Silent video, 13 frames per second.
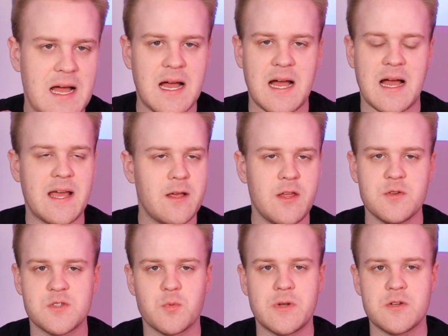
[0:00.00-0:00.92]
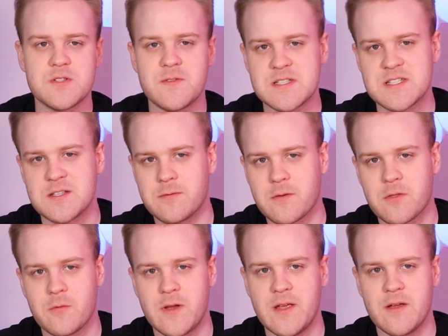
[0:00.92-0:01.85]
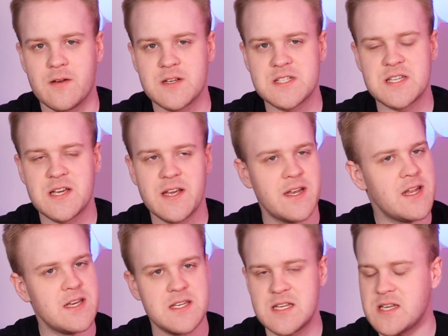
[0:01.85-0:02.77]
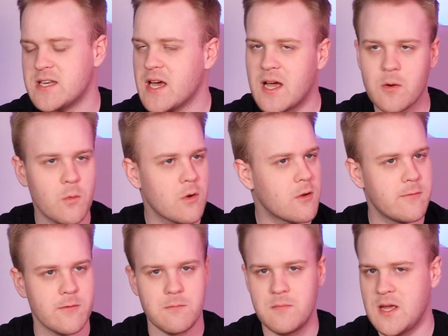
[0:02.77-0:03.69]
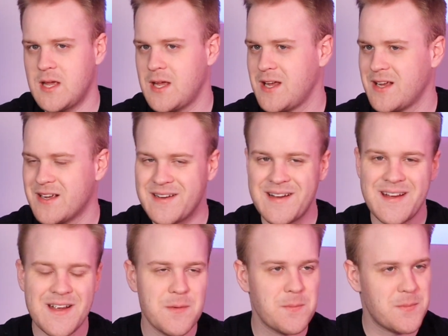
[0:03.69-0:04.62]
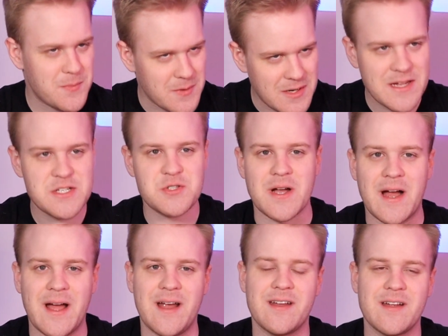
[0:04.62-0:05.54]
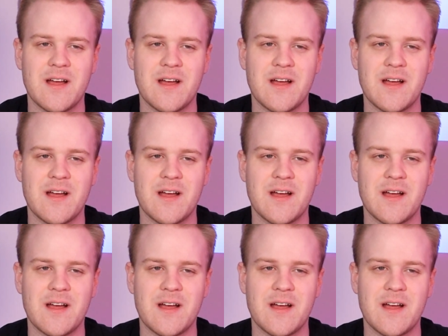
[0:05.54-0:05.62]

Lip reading: I used Windows Vista for 3 years, and it did not work for me. But I tried.